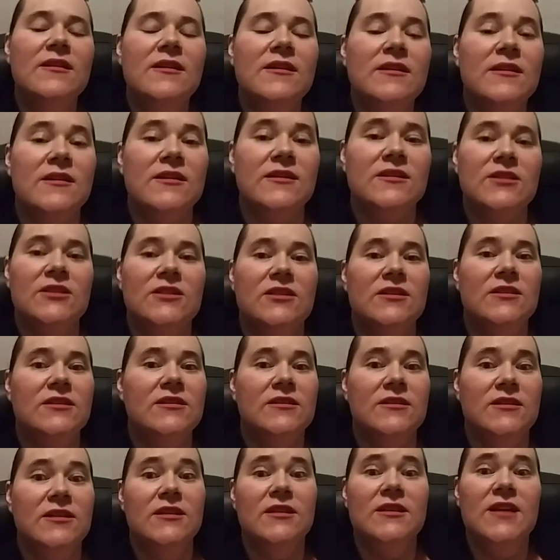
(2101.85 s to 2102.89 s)
Because
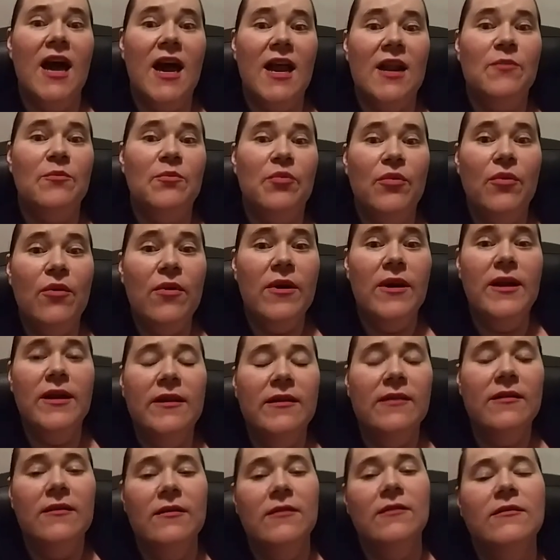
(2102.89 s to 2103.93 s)
she's got a
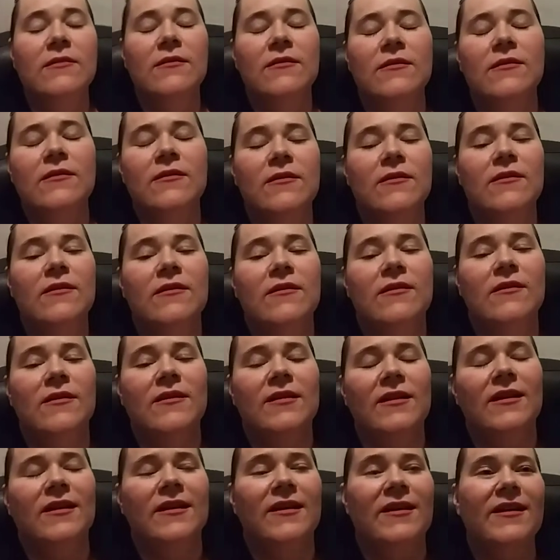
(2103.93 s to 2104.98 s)
point.
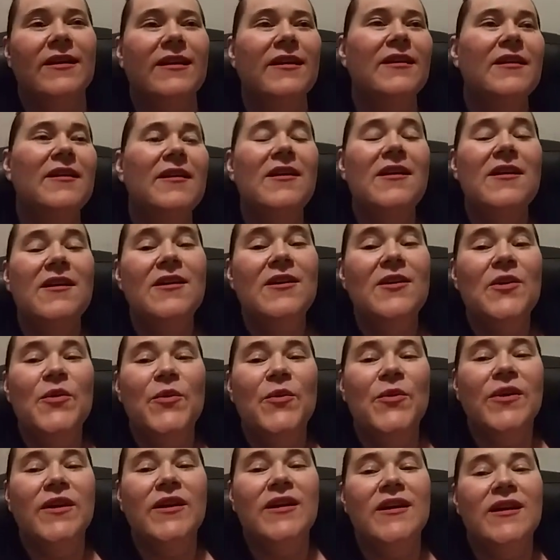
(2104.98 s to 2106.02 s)
Like,
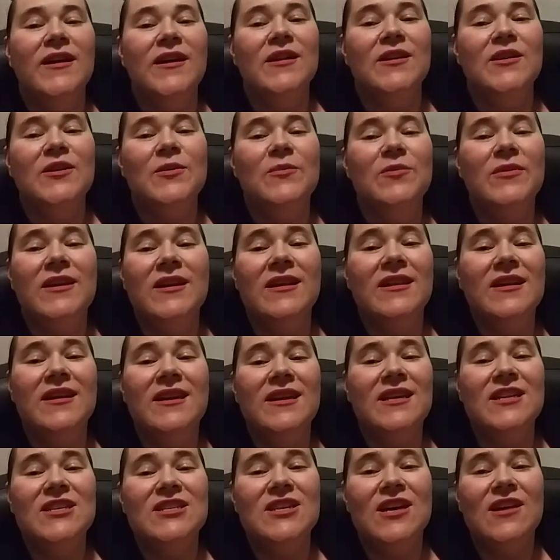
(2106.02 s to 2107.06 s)
we're going to end up killing
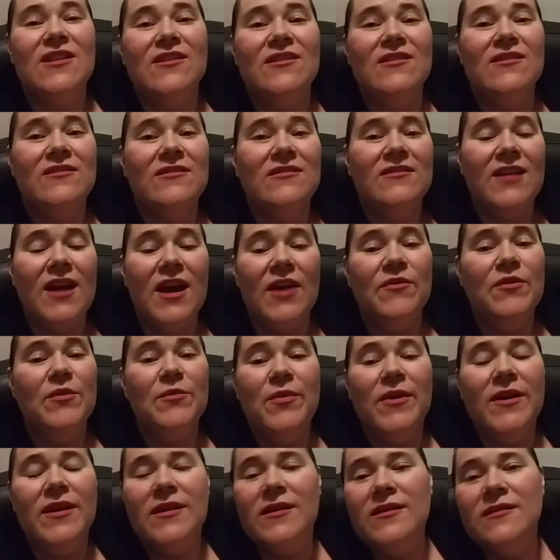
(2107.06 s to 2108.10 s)
each other.
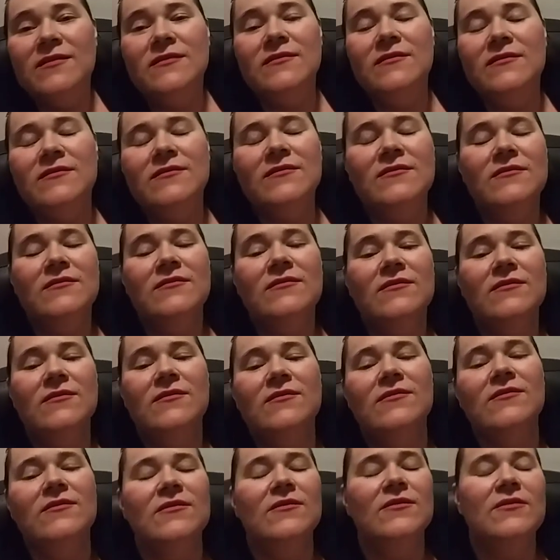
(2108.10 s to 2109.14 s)
Everybody.
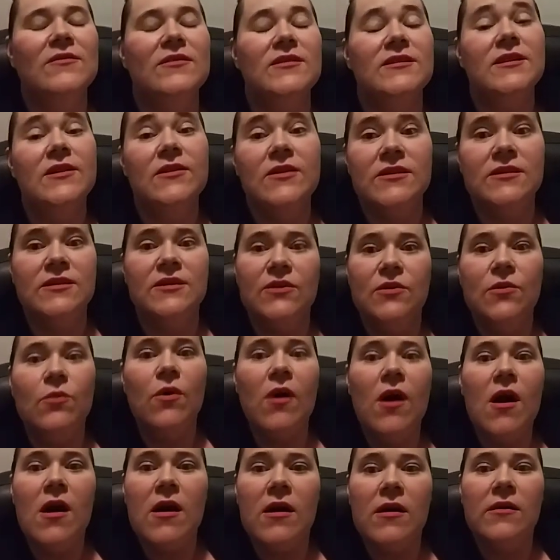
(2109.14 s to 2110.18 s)
Seriously, you
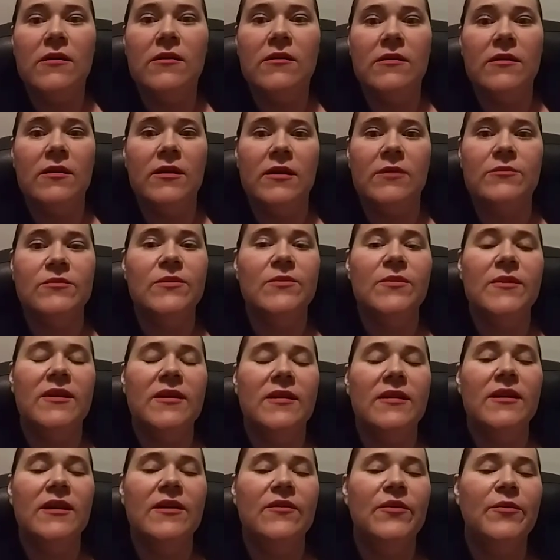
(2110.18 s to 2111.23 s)
are. You're going to end up
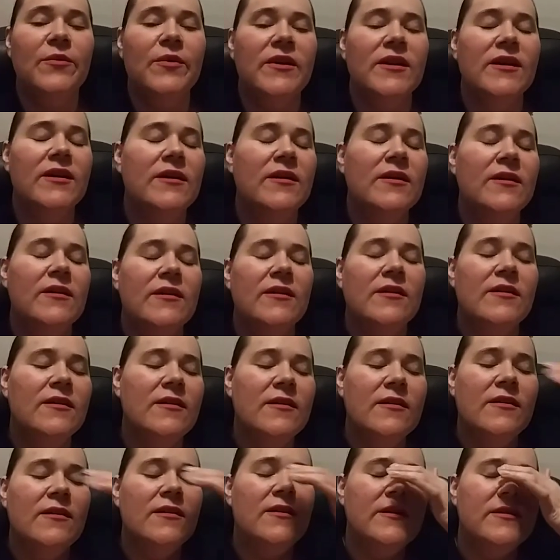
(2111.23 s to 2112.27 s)
killing everybody.
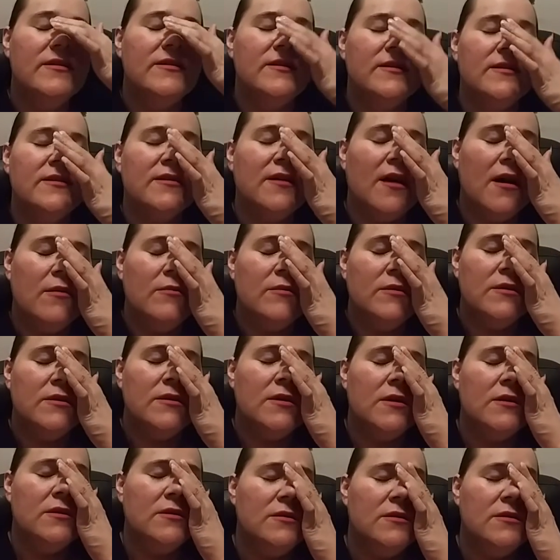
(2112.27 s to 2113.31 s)
It's just common
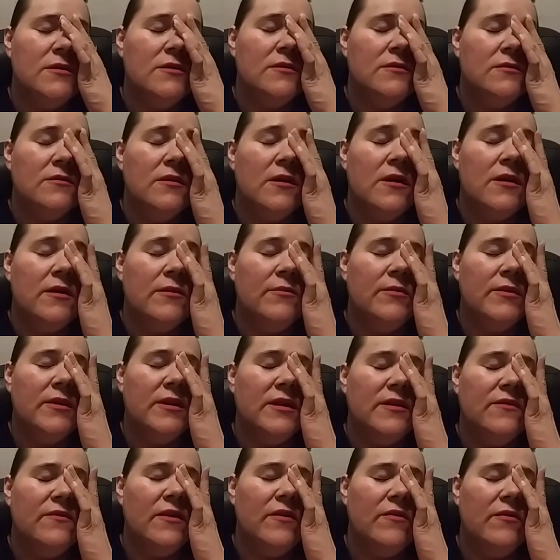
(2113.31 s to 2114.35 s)
sense, too. I
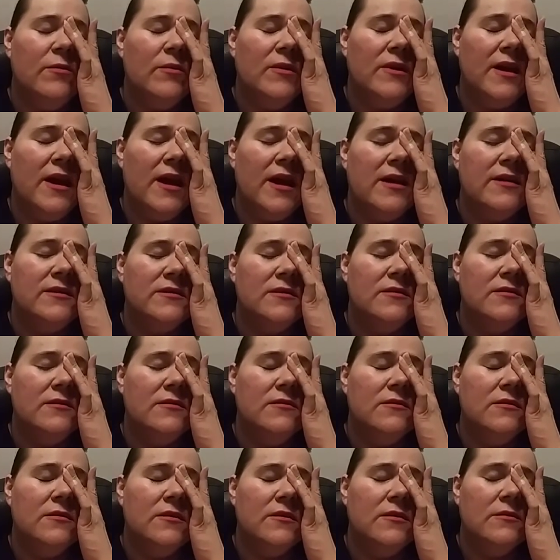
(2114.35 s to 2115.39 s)
mean, if everybody has a
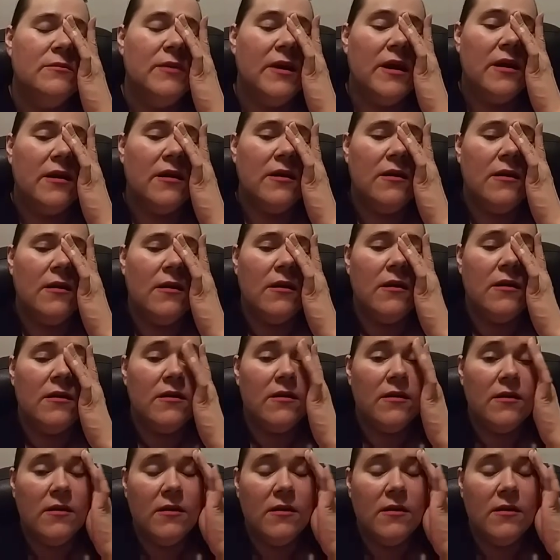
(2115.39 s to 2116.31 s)
nuke in their backyard,